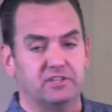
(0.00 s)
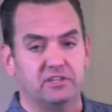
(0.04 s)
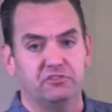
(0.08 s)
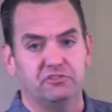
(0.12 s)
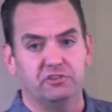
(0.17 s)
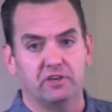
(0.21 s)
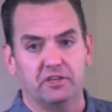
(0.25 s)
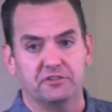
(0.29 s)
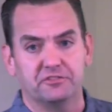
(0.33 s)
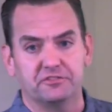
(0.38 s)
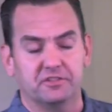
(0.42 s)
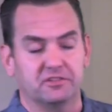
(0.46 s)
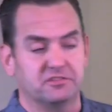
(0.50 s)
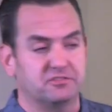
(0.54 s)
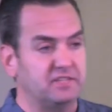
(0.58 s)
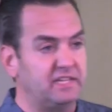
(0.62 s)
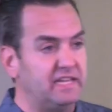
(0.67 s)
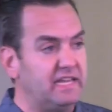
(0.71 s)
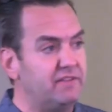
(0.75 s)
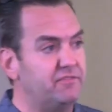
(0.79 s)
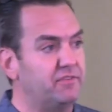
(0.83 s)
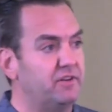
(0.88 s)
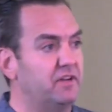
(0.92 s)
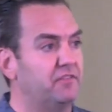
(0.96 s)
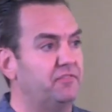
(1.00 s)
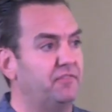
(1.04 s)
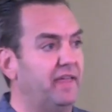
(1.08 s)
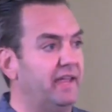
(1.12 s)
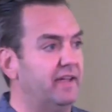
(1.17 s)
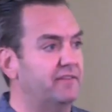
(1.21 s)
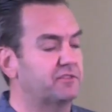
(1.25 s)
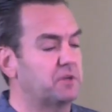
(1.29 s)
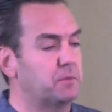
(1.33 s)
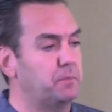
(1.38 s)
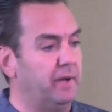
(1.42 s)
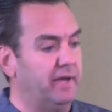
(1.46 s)
injustice, even if they
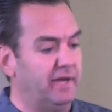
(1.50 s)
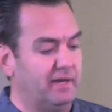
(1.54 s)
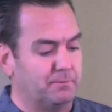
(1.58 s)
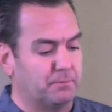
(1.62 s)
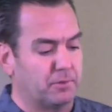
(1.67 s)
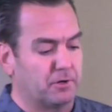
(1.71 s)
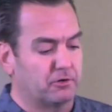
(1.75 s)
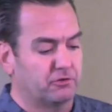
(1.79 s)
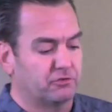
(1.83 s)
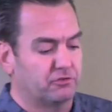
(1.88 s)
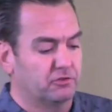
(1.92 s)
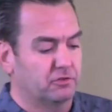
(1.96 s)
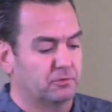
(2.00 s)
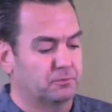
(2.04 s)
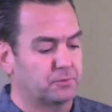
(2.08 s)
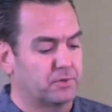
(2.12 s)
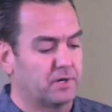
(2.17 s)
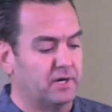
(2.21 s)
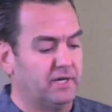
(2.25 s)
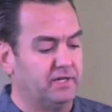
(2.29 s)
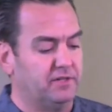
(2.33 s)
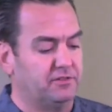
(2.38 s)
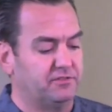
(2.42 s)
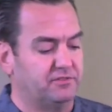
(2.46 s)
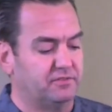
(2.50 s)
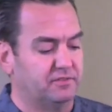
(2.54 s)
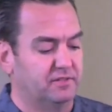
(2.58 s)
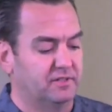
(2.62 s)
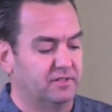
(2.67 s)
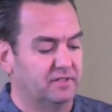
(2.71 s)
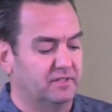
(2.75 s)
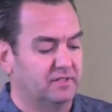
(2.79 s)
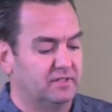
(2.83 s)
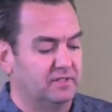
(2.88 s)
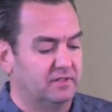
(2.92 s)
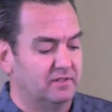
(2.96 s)
have to pay a personal price.
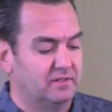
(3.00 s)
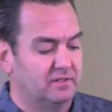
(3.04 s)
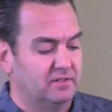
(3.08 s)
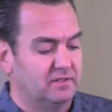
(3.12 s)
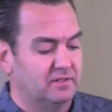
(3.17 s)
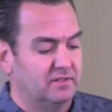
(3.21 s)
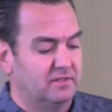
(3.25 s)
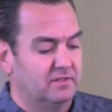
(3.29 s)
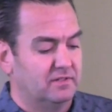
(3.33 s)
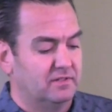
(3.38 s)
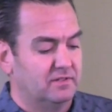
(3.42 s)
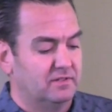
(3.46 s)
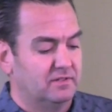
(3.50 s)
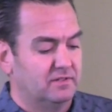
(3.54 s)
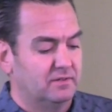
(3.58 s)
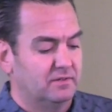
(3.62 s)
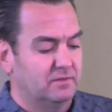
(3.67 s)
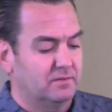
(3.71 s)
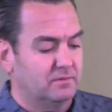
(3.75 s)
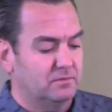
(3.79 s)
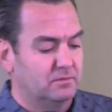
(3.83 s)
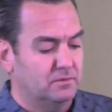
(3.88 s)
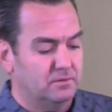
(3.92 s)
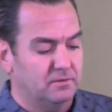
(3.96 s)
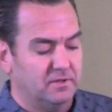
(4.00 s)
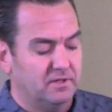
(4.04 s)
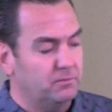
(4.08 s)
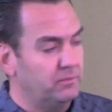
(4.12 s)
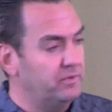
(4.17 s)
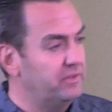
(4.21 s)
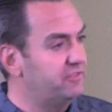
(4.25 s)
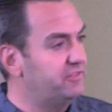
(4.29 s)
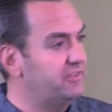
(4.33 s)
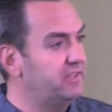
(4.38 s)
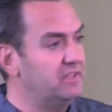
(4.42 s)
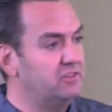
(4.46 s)
And then
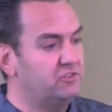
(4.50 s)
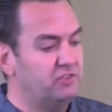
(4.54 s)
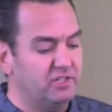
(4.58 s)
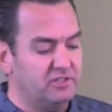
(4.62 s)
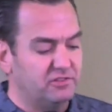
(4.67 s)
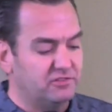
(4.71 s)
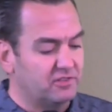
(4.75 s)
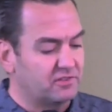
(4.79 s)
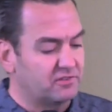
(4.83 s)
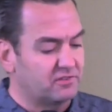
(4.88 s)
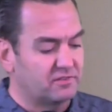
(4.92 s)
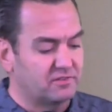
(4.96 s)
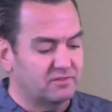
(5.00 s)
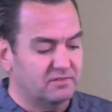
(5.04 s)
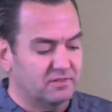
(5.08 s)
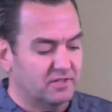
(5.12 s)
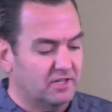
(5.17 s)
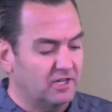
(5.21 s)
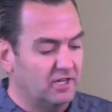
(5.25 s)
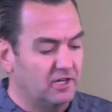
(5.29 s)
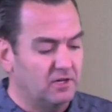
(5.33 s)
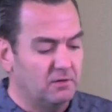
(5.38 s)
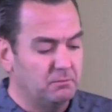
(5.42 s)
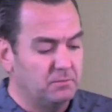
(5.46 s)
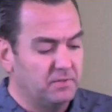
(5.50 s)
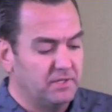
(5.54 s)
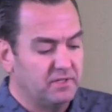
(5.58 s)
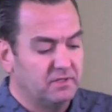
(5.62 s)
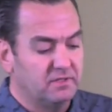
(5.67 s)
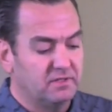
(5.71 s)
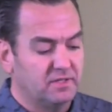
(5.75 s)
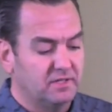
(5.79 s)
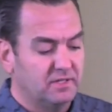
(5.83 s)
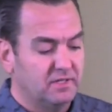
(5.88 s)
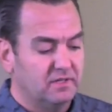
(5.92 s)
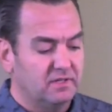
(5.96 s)
we see Jesus come
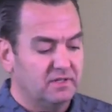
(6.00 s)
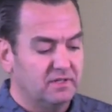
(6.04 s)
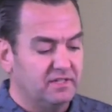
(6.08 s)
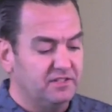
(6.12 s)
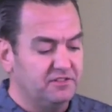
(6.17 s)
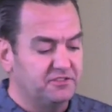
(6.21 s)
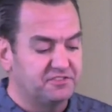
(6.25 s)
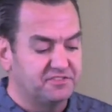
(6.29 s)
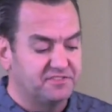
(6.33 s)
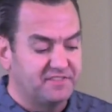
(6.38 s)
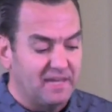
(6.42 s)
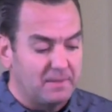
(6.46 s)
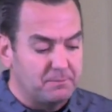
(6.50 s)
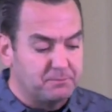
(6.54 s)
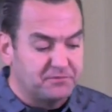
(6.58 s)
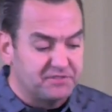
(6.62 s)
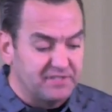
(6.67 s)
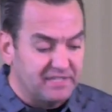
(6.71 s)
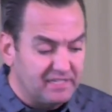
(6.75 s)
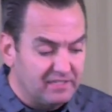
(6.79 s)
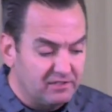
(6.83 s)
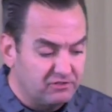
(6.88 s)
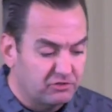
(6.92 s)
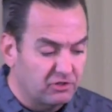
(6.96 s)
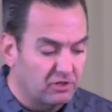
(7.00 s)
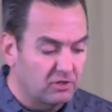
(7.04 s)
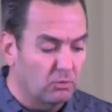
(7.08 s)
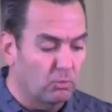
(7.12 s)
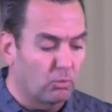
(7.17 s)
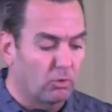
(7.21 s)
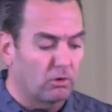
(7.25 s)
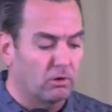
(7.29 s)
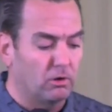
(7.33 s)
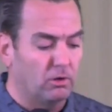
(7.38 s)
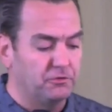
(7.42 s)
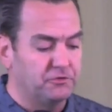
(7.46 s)
and he steps into the
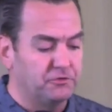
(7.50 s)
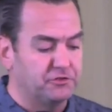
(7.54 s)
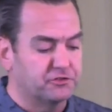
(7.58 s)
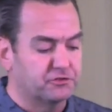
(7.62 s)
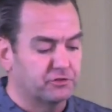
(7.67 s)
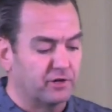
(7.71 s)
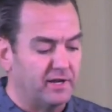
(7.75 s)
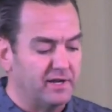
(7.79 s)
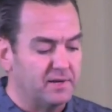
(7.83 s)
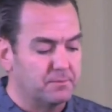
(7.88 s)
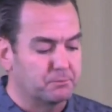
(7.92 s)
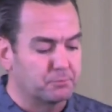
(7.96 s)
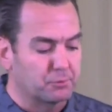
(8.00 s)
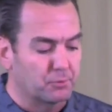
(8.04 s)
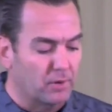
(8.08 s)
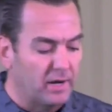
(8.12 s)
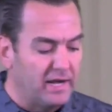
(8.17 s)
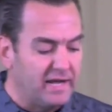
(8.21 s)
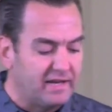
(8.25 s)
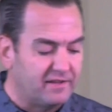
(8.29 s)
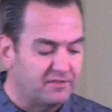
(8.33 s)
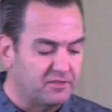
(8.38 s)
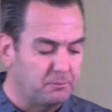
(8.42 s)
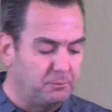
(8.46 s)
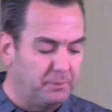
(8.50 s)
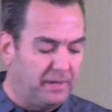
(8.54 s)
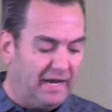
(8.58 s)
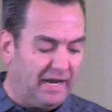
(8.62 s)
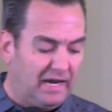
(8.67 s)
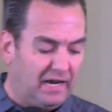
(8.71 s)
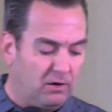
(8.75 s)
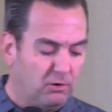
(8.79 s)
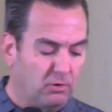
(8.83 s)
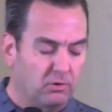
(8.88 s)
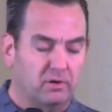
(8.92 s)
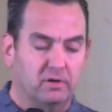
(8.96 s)
world to try to break the
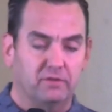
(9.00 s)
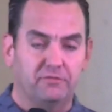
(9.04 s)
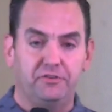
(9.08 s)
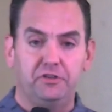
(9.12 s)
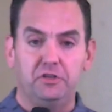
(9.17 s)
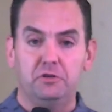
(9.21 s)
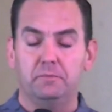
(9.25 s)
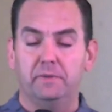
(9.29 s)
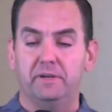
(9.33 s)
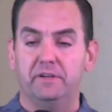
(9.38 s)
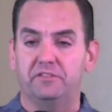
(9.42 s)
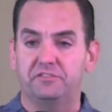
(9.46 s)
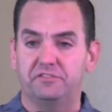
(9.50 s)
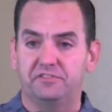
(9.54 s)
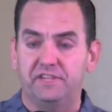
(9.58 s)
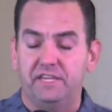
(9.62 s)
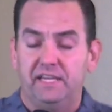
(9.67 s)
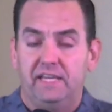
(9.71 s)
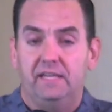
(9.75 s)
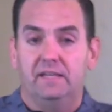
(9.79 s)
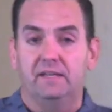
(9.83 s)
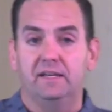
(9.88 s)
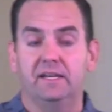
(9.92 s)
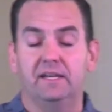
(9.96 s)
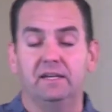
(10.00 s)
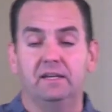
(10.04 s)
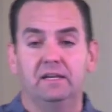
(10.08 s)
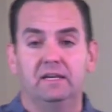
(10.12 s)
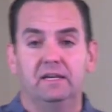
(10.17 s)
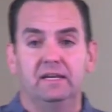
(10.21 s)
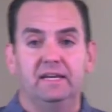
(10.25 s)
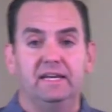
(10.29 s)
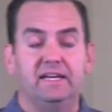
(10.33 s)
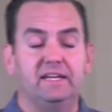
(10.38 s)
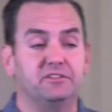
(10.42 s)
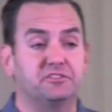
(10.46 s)
power of human sin and,
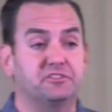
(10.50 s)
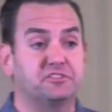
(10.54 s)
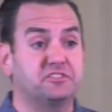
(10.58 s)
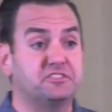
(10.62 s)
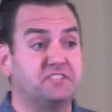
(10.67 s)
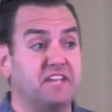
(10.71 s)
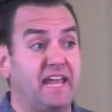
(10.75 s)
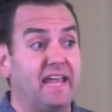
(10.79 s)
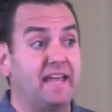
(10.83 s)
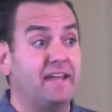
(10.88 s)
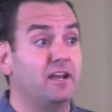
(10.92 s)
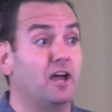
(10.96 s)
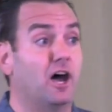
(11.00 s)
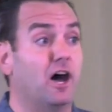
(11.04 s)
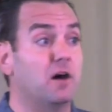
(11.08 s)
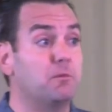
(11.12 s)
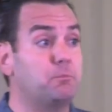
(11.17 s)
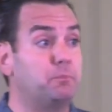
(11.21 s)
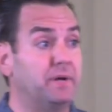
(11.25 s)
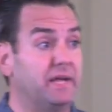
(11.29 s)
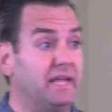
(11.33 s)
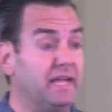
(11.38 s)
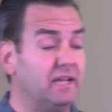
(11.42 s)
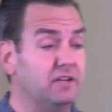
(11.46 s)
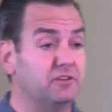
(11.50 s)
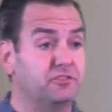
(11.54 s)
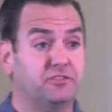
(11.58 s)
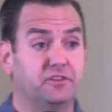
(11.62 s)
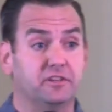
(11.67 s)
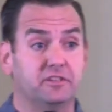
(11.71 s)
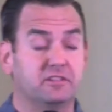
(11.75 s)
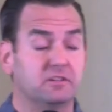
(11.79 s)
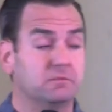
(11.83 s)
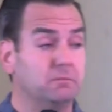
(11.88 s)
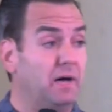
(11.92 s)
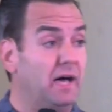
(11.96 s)
and stand up against the
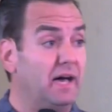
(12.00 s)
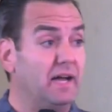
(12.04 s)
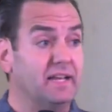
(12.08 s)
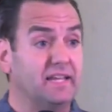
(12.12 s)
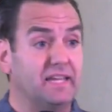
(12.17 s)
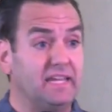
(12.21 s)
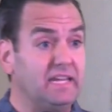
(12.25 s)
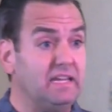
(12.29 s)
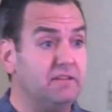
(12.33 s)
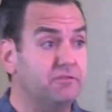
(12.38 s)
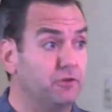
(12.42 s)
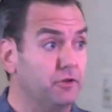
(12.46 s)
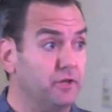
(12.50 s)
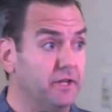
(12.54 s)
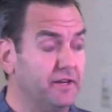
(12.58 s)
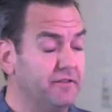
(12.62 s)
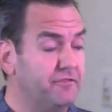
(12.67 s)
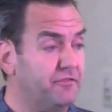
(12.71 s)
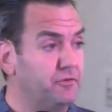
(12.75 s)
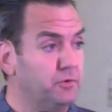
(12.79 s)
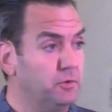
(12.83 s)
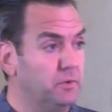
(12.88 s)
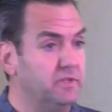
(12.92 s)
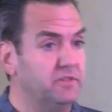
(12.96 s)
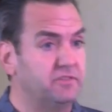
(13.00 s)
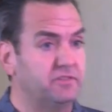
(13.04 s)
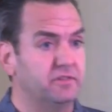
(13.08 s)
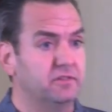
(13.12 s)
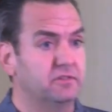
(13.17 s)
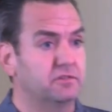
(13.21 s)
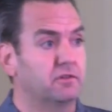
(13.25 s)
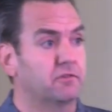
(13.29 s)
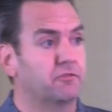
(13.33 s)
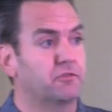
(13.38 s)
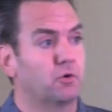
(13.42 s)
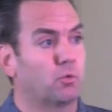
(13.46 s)
demonic evil
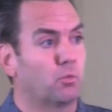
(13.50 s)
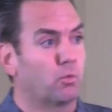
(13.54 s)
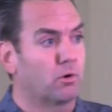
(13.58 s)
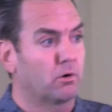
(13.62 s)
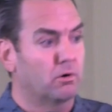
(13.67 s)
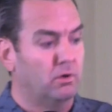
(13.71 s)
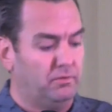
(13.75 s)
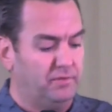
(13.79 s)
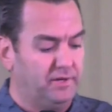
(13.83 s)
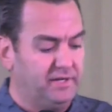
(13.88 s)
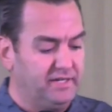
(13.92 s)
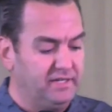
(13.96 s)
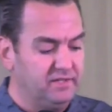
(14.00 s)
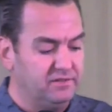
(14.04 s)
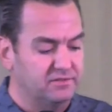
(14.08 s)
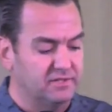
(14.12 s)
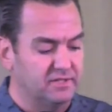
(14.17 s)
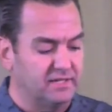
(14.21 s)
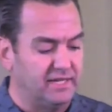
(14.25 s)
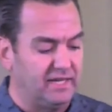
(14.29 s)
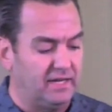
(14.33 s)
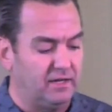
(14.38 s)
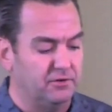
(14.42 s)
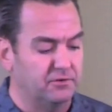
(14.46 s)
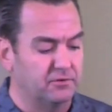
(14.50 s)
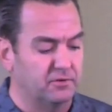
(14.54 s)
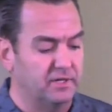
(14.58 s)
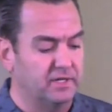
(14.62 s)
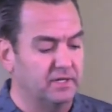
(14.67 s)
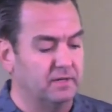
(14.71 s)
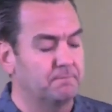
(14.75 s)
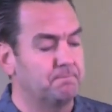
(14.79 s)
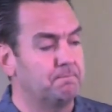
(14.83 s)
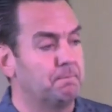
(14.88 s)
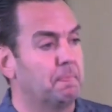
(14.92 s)
influences of the world that he's encountering.